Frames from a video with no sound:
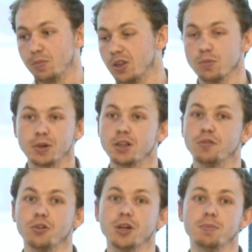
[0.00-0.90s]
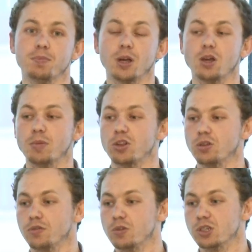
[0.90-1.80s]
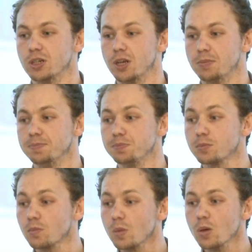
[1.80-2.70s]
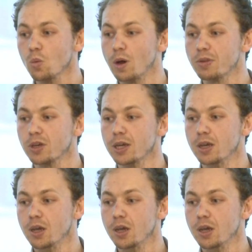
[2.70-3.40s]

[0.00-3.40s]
It's completely free. It's on the Future Learn website.